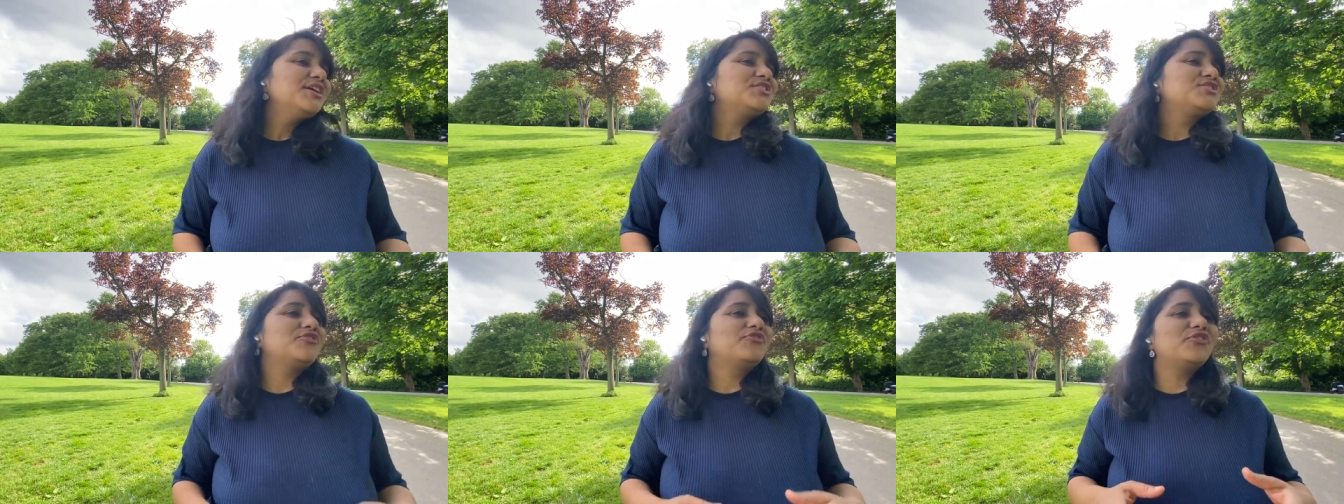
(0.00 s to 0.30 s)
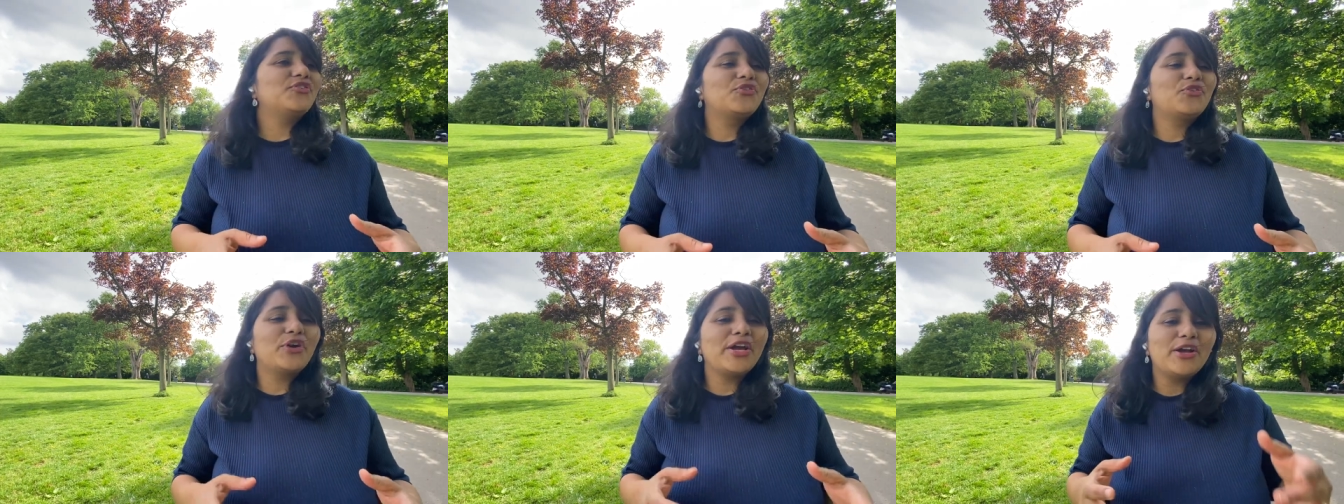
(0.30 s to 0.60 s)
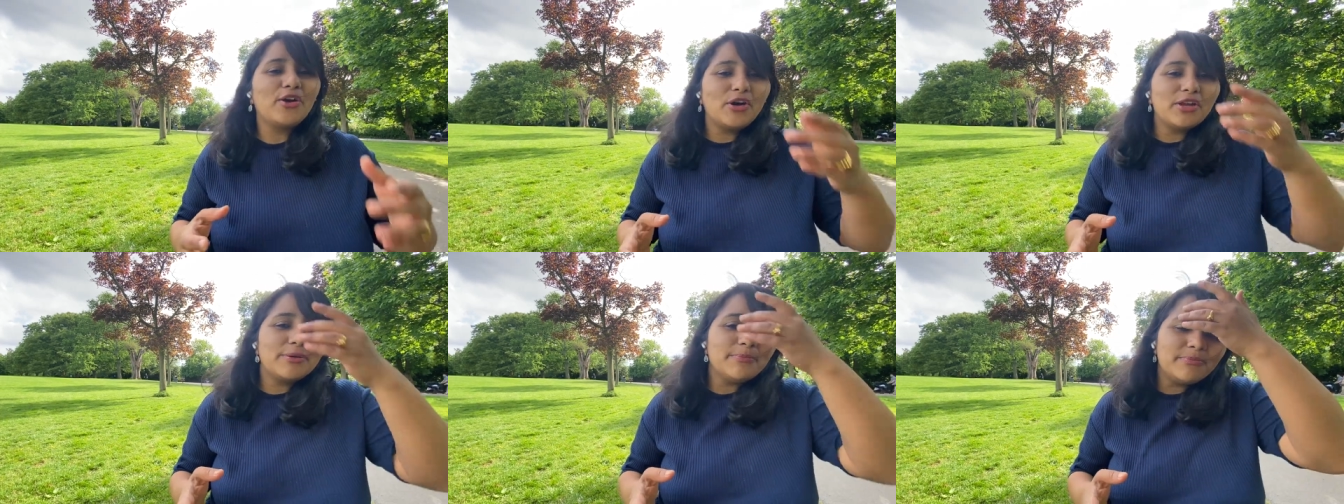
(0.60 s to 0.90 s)
So if you're
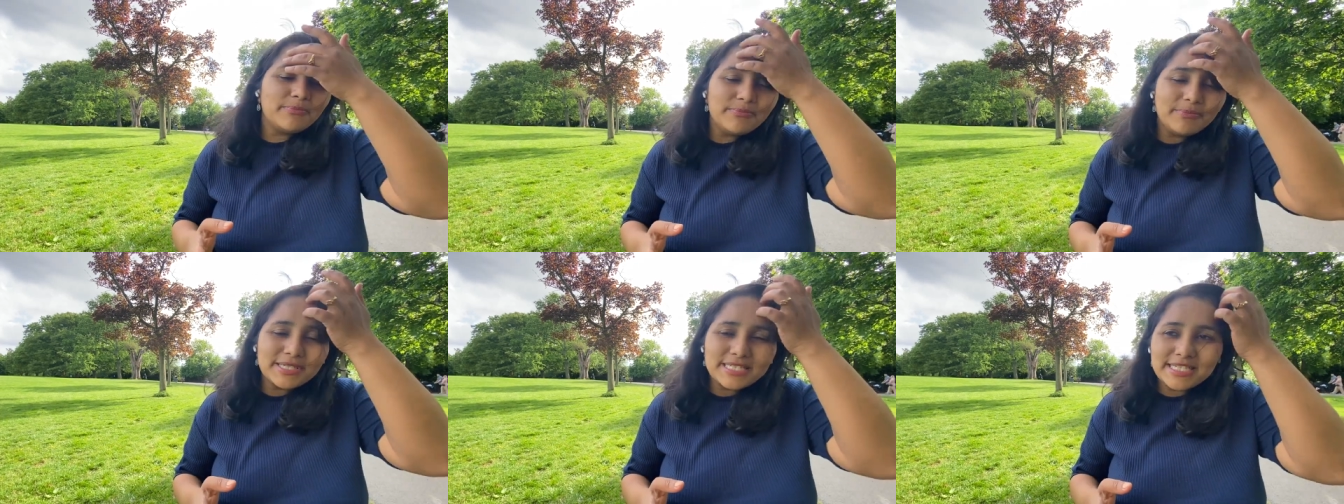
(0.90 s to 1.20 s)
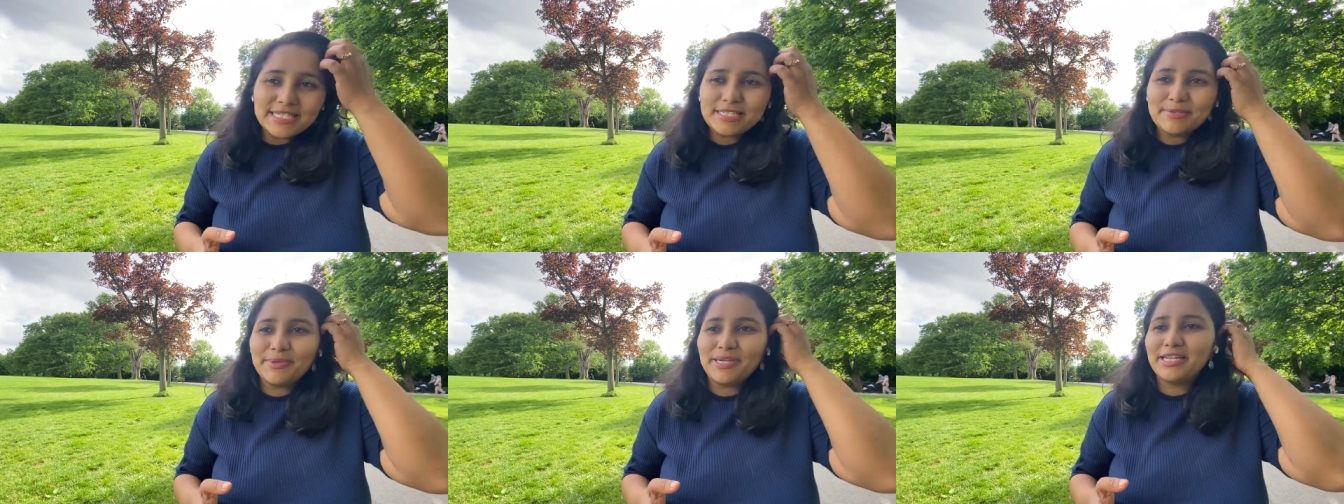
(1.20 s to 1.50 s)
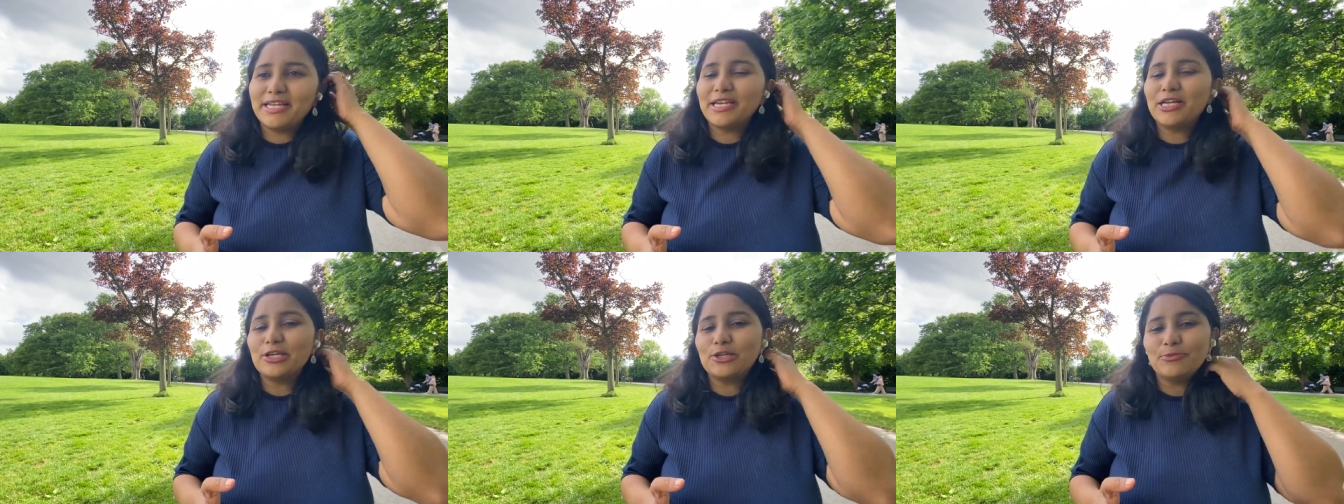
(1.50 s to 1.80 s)
going on a business
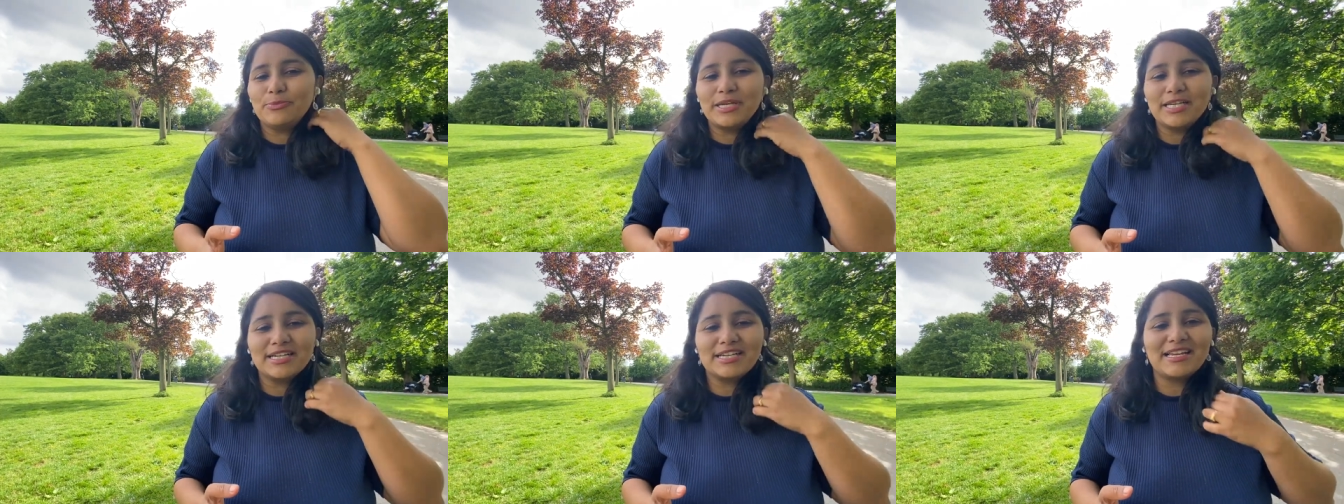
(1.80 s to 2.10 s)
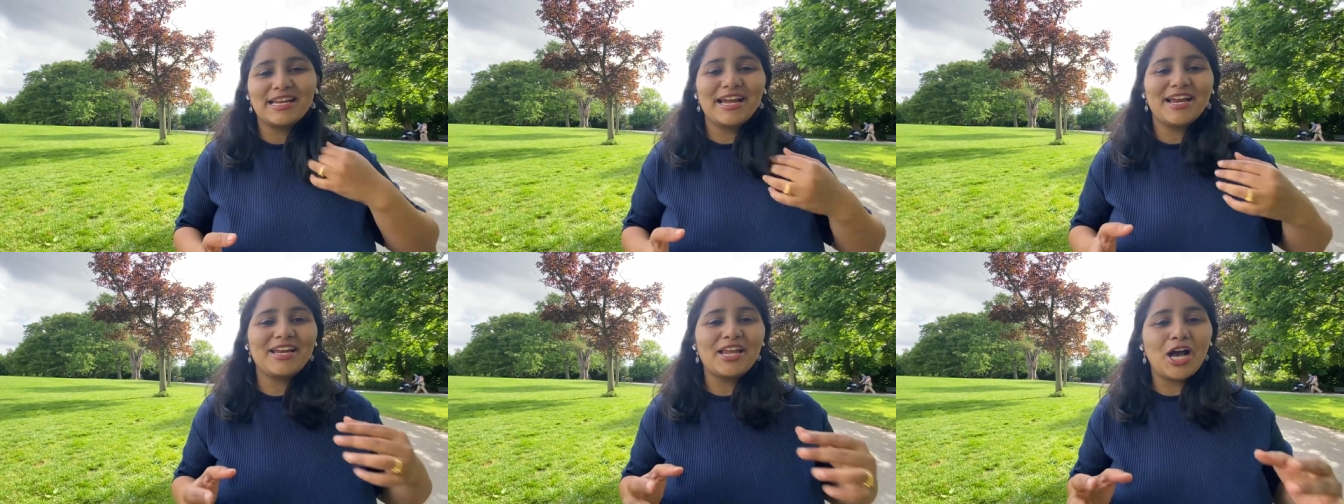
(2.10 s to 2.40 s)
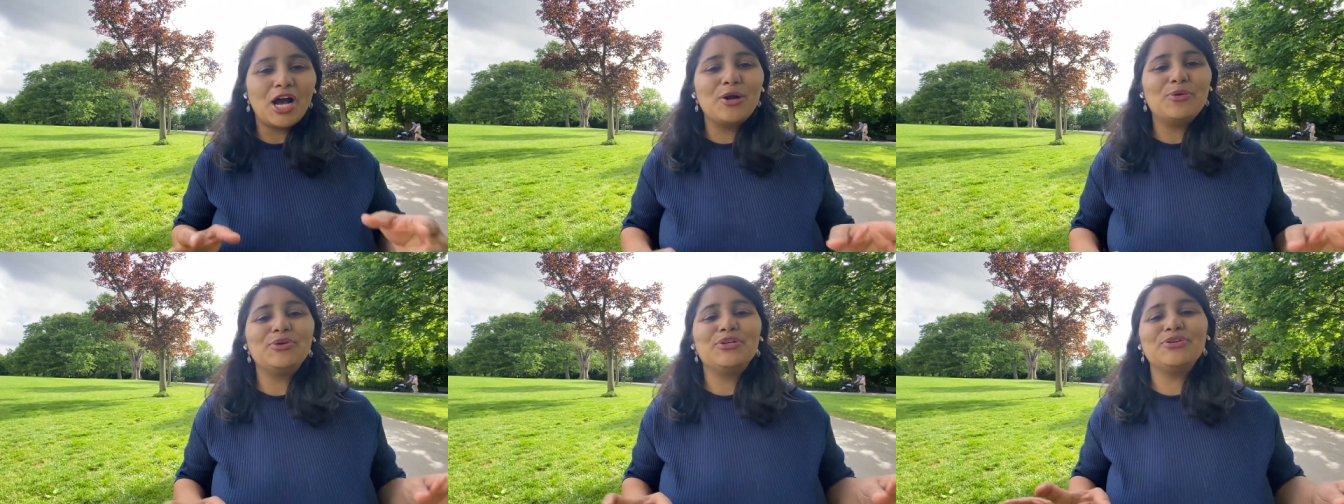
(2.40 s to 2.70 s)
meeting to meet a client,
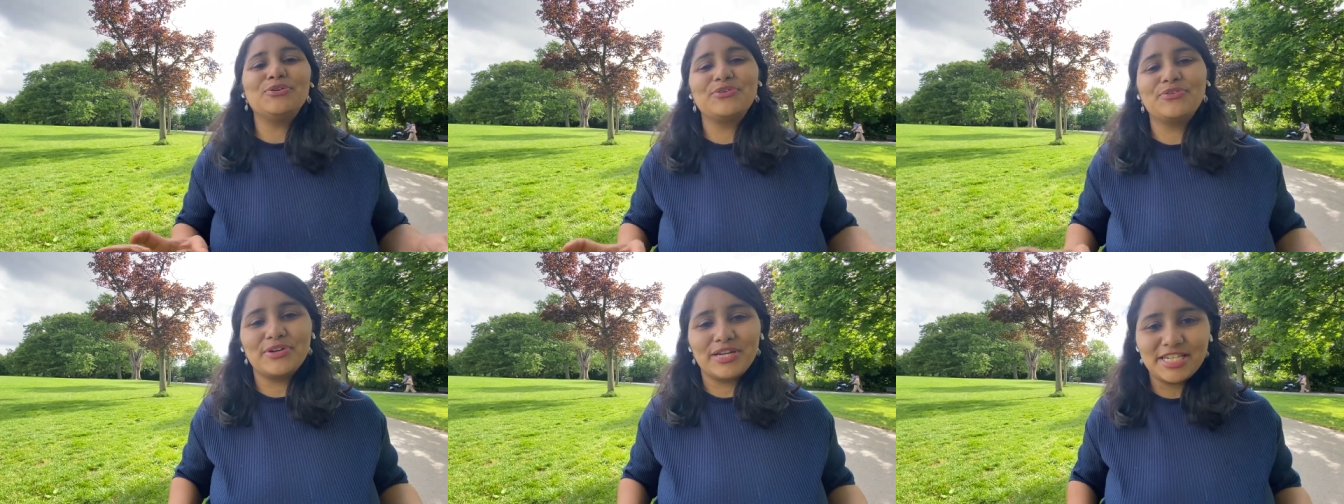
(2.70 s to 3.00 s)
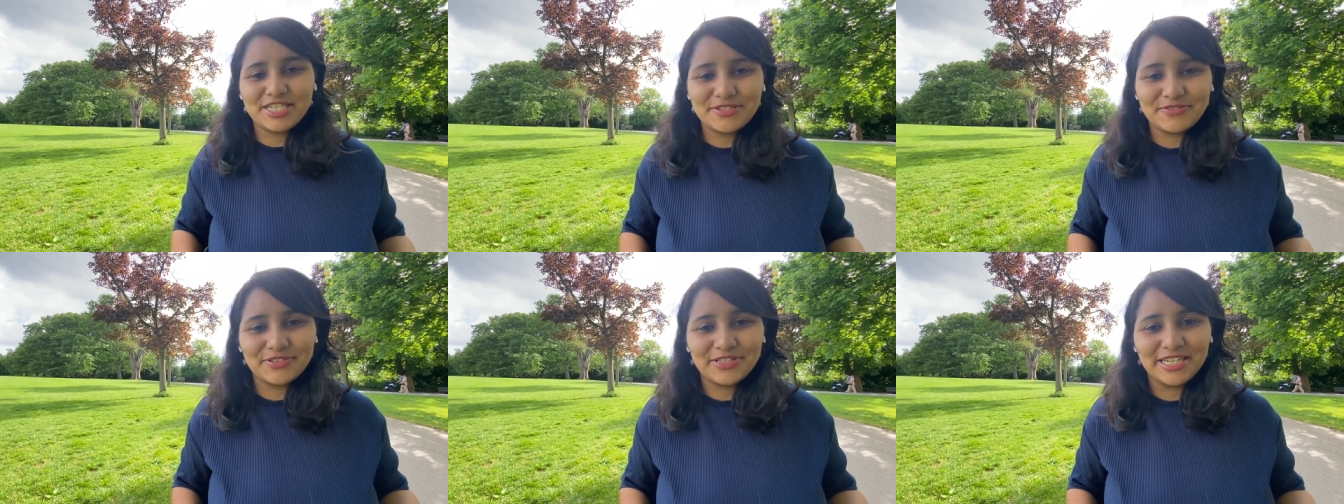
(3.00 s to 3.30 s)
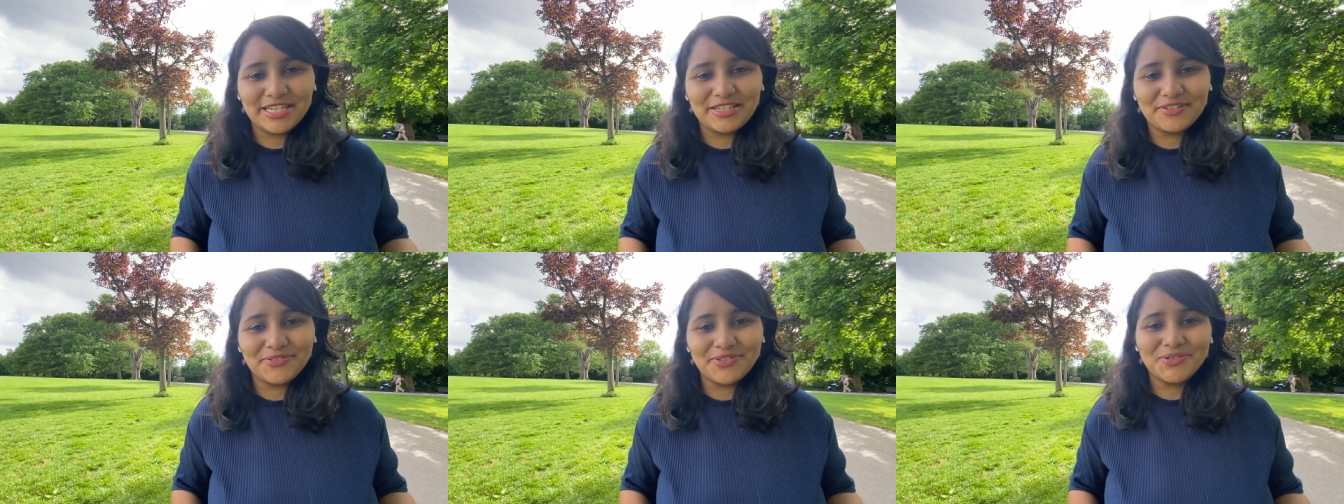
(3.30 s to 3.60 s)
how would you dress for
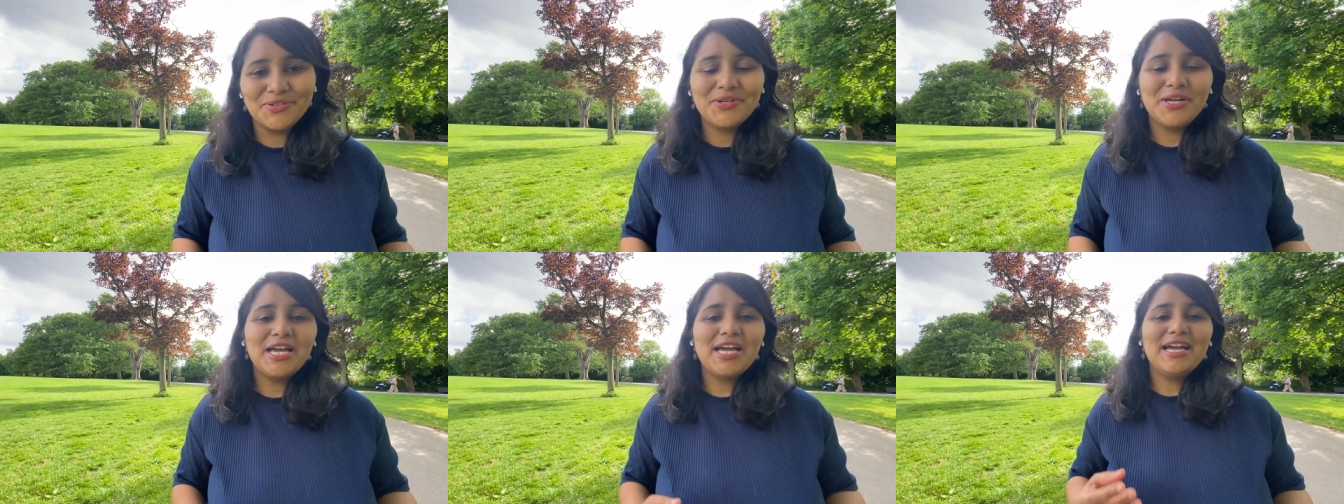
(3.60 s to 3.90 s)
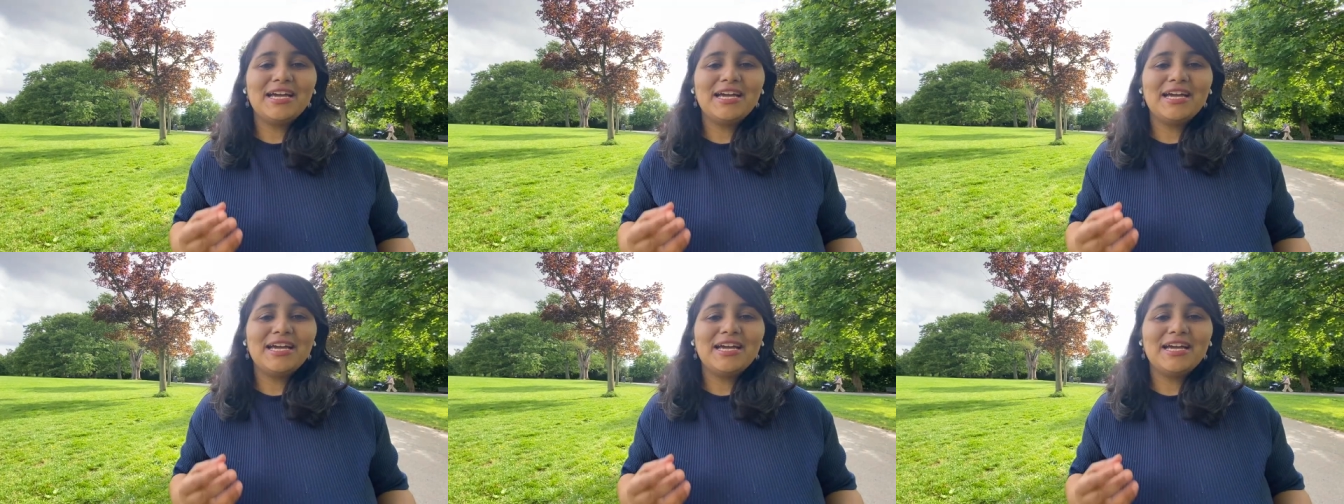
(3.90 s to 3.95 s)
the interview?